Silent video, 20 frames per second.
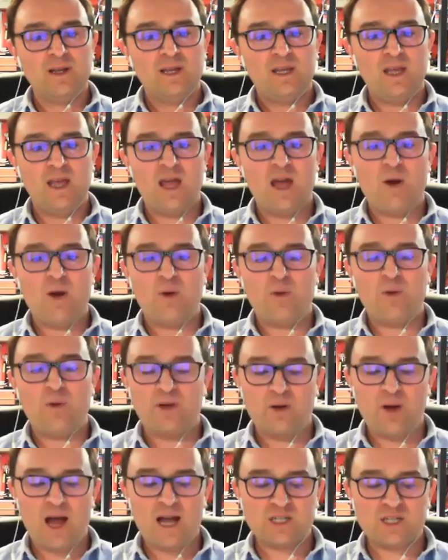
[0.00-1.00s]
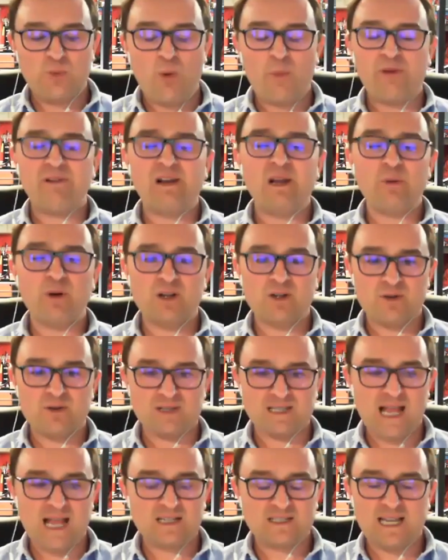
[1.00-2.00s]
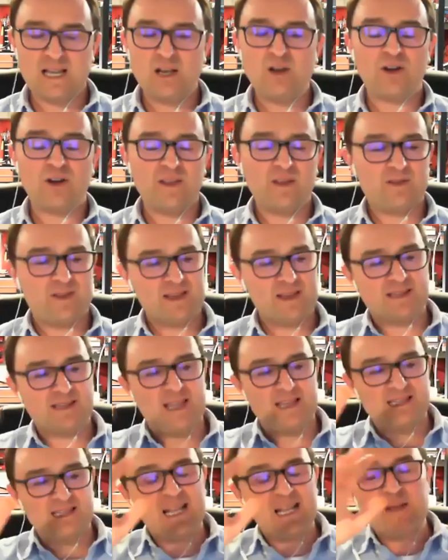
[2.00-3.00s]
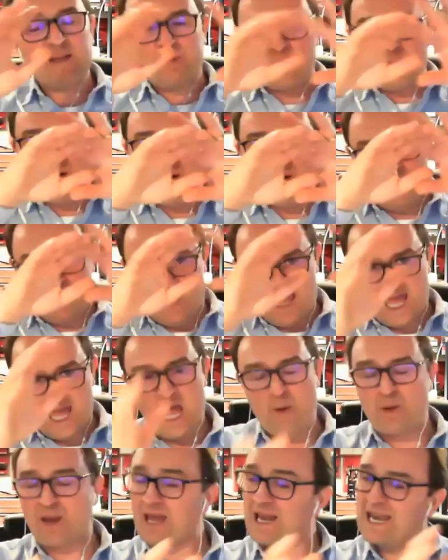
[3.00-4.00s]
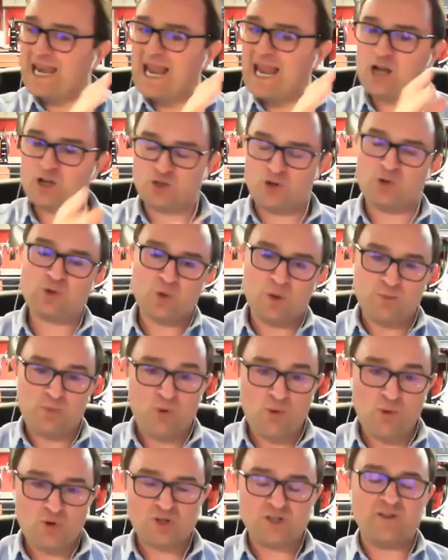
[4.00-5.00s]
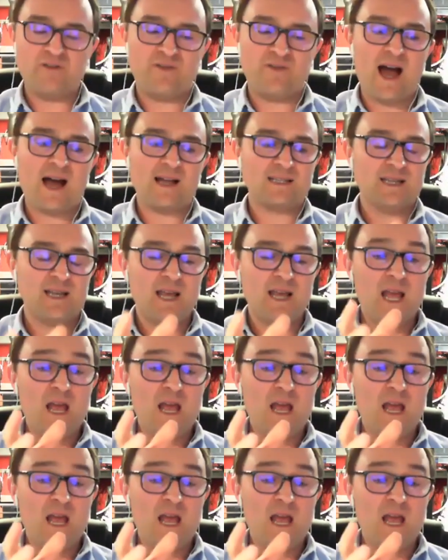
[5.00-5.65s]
That actually what we really want to do is say, look, there's clearly a market here. We can latch onto a portion of that.